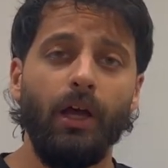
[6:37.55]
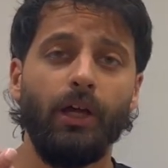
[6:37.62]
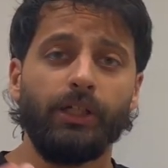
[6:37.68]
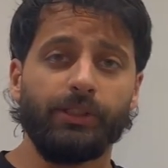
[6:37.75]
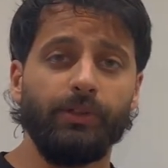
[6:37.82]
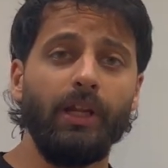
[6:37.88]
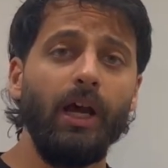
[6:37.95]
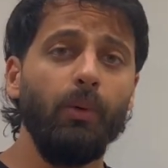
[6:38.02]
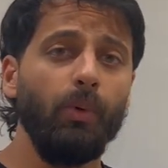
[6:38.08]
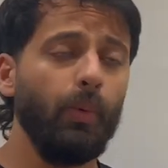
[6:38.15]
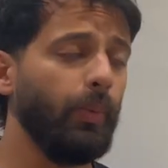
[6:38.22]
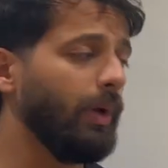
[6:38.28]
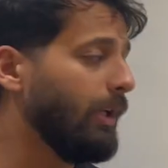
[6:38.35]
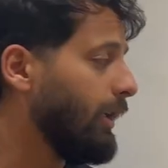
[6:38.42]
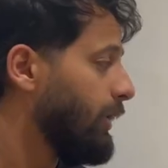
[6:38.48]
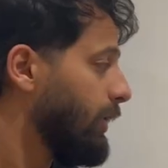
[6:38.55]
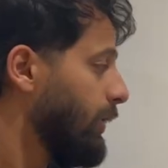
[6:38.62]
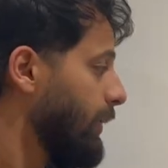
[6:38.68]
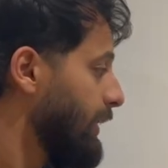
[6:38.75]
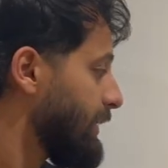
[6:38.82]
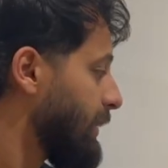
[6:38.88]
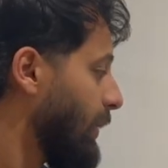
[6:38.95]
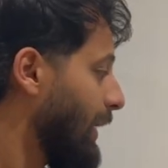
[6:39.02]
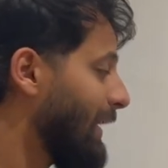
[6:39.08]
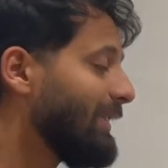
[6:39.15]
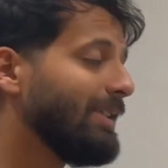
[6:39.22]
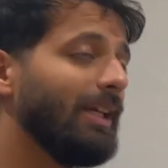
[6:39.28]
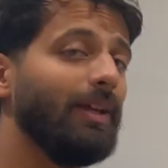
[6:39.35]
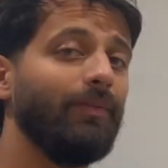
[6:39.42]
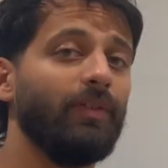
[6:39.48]
So now what we're going to do is go ahead and
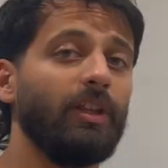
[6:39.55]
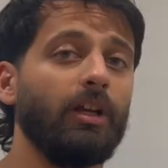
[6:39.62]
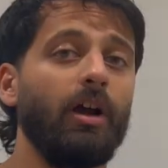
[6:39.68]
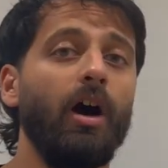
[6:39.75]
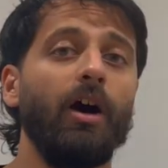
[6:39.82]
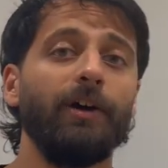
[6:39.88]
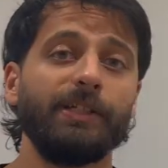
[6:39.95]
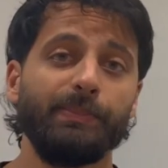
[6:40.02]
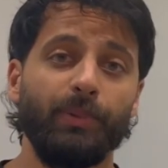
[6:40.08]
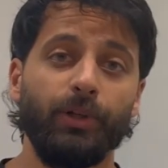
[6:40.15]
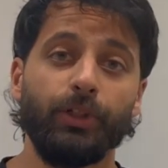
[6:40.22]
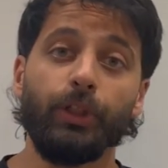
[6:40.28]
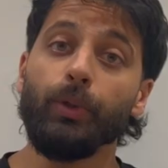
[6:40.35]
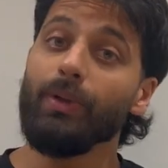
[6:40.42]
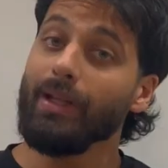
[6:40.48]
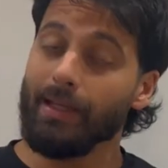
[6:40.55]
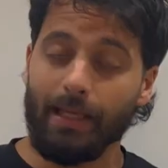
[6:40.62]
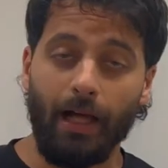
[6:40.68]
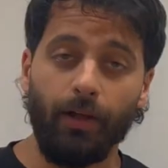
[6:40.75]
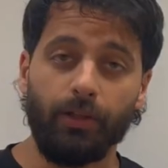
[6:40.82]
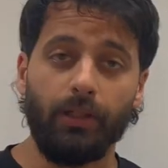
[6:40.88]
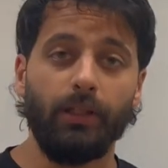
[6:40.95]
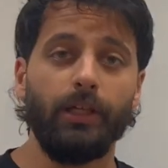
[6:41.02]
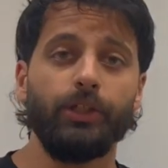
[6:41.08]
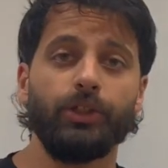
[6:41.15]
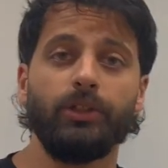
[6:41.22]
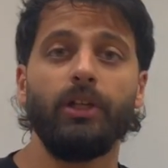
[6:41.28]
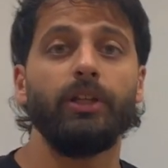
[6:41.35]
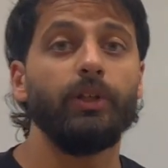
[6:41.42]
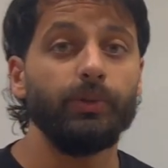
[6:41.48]
take it for the cost per unit
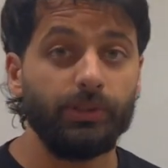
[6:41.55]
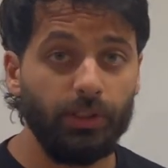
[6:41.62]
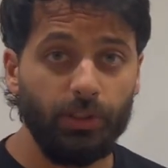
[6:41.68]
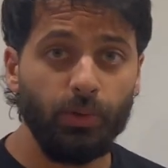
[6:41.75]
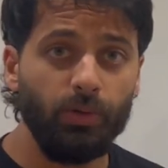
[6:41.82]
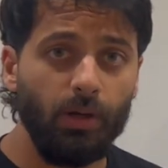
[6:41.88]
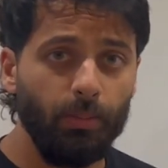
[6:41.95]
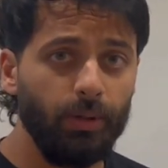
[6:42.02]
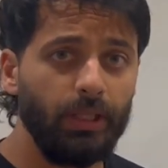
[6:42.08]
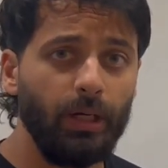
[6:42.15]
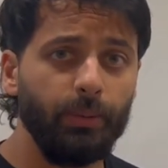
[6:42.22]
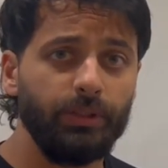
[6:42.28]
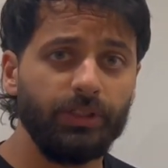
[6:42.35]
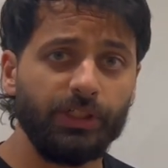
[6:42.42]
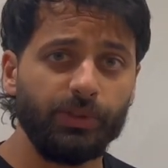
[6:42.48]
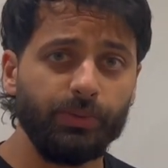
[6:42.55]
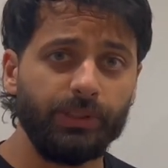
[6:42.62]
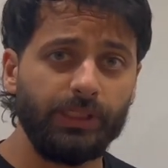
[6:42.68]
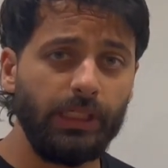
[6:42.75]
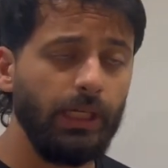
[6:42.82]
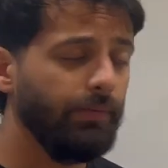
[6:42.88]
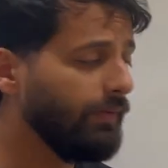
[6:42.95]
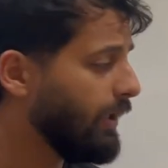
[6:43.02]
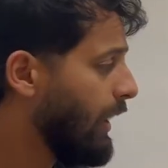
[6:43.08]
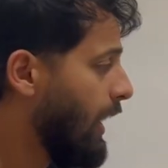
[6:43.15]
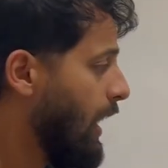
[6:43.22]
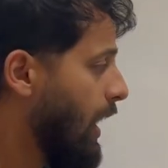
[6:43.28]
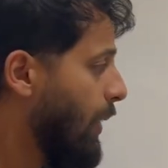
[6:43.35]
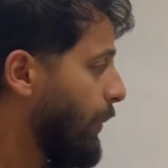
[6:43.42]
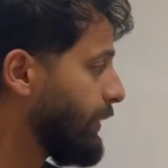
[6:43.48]
calculation and use a new number that we just received,
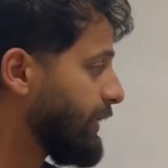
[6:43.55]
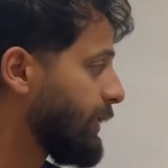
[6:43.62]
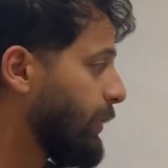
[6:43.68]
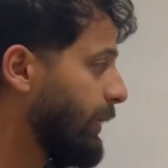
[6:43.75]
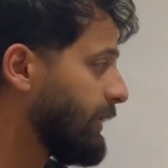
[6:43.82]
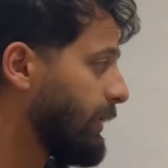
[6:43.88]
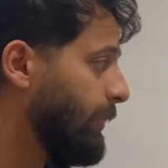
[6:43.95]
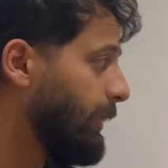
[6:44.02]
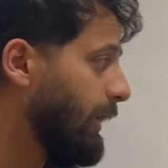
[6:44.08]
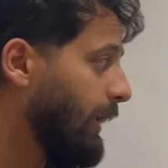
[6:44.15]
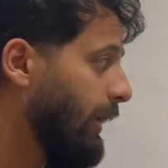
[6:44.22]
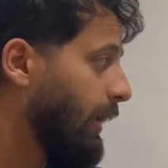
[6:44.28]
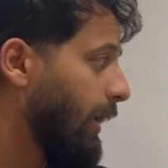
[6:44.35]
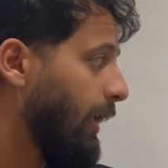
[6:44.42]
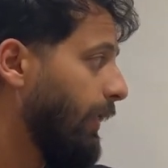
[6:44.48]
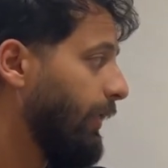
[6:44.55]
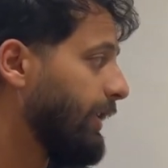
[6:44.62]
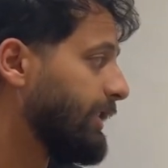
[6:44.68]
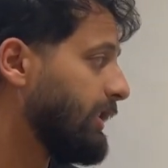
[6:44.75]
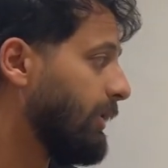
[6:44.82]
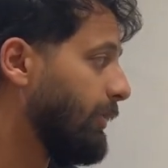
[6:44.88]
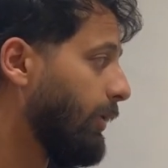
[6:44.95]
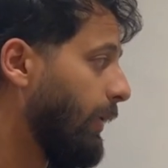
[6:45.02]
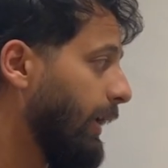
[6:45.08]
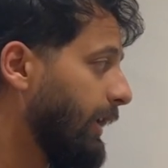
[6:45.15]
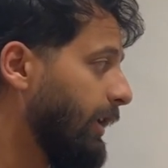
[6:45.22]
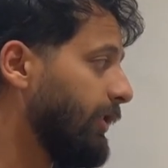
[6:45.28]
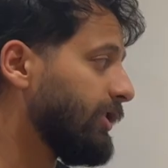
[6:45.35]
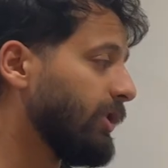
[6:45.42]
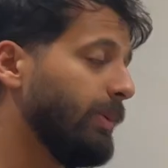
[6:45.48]
which is going to be this number right
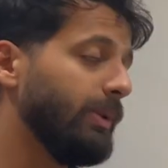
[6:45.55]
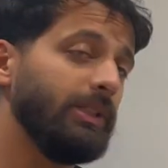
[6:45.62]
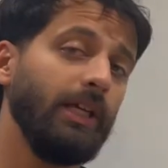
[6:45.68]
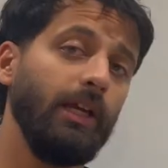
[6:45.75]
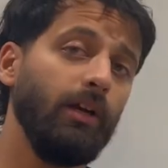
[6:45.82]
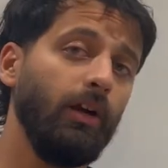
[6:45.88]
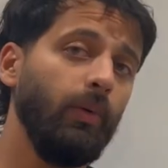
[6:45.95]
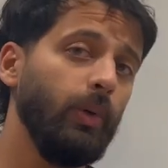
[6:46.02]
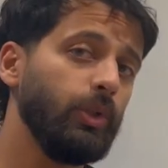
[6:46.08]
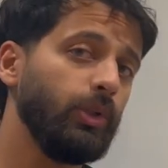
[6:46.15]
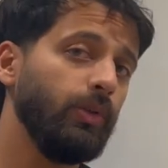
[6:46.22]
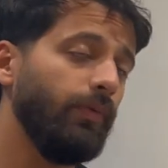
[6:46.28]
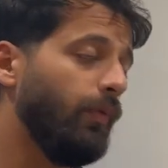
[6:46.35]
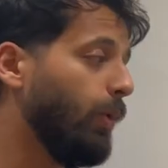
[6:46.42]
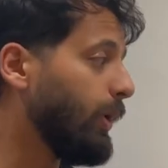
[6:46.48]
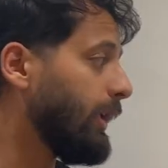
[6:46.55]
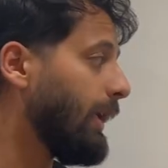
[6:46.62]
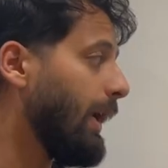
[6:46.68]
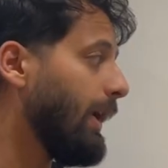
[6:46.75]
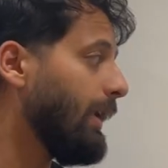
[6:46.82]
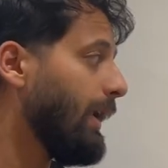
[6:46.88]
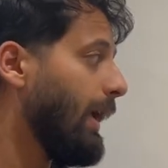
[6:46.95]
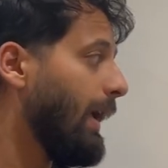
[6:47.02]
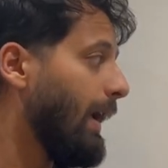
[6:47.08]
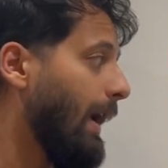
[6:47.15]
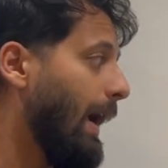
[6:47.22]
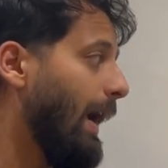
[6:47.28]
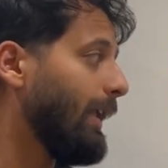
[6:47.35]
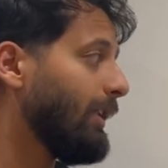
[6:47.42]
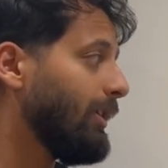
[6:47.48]
here. So we take our original 48,
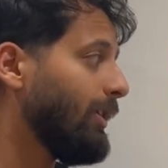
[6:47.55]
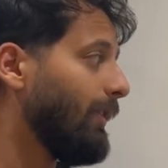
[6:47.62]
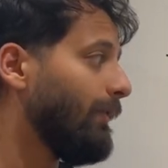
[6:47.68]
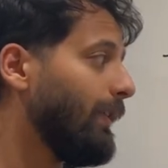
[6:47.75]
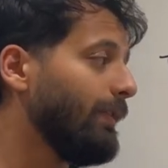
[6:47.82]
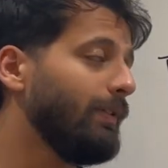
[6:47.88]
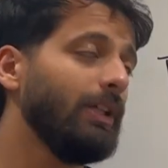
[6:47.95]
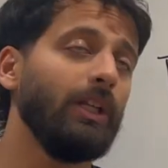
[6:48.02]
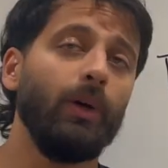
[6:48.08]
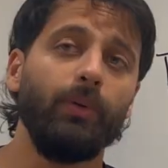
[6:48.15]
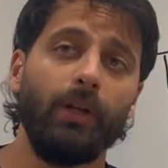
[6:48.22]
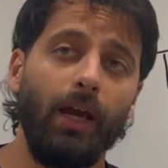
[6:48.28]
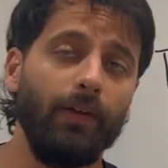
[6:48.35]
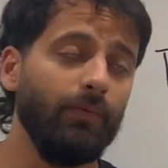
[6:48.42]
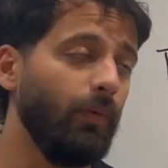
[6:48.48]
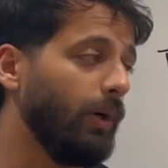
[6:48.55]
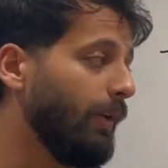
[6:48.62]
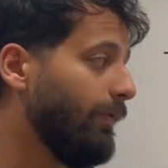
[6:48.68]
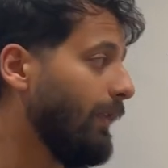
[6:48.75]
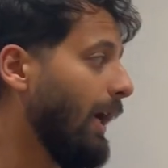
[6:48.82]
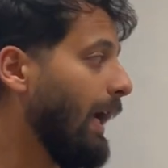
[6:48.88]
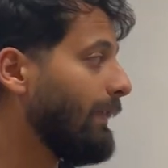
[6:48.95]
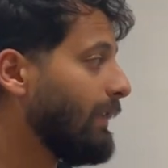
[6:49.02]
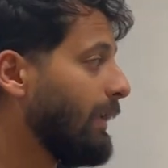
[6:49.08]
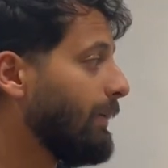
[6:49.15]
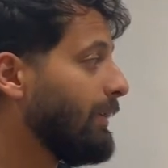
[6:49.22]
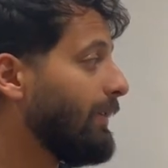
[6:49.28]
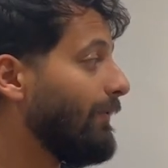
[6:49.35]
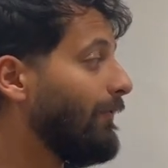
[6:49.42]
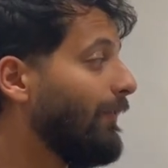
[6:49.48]
add it to the 1509.45, and then
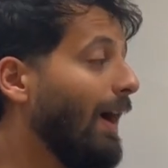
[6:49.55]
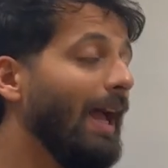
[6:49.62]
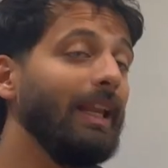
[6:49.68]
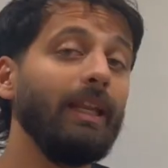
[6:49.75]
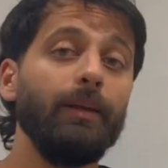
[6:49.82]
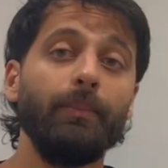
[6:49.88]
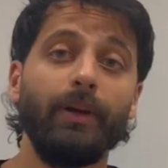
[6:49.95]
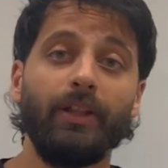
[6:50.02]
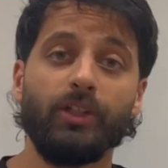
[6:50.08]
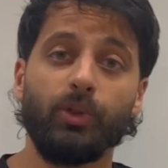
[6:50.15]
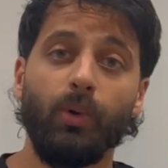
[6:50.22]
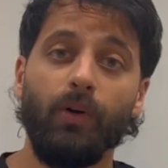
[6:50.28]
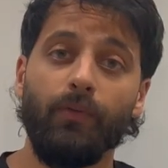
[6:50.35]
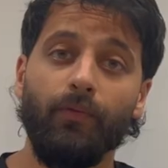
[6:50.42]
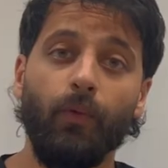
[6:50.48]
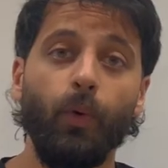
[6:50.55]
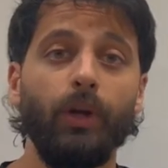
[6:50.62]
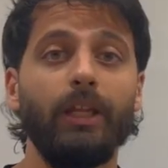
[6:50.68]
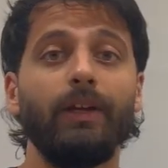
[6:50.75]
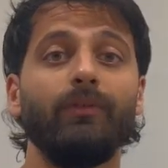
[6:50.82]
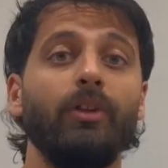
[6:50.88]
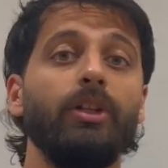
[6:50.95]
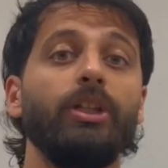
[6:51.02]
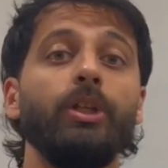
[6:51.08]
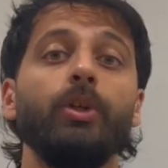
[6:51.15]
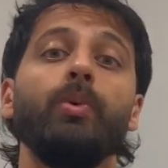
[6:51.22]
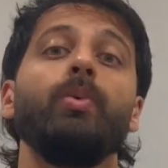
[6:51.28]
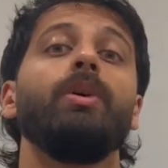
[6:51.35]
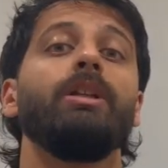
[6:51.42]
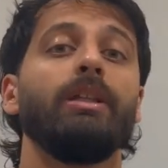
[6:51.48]
divide it by the 1240 of the
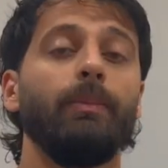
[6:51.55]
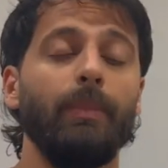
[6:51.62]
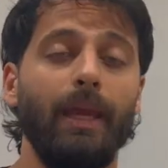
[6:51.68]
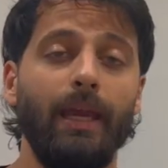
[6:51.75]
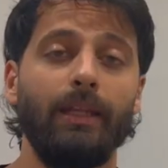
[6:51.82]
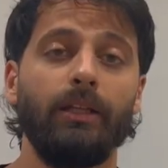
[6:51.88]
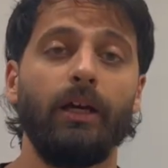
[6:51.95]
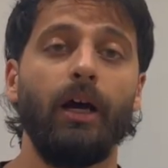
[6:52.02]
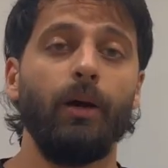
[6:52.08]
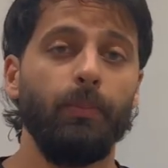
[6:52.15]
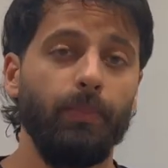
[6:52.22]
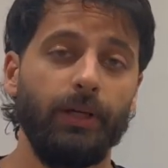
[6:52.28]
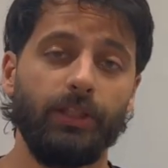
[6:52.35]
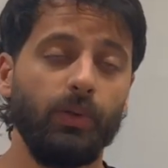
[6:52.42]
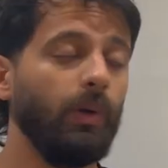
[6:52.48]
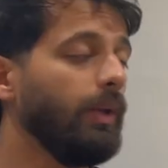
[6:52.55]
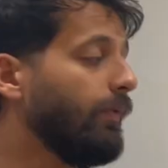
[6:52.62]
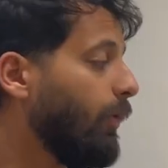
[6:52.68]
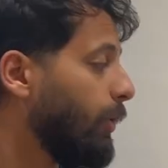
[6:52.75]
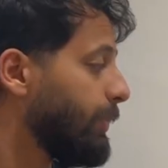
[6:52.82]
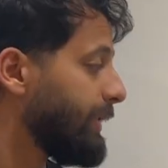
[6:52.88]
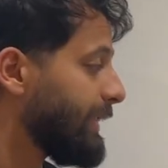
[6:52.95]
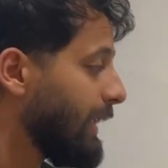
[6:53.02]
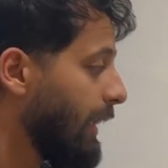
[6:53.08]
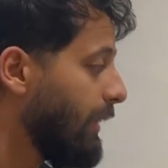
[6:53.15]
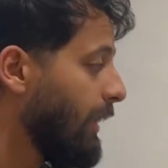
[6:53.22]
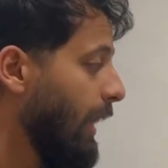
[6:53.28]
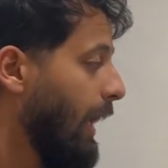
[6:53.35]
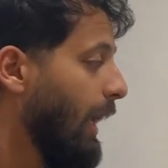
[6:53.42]
new demand up by 24%.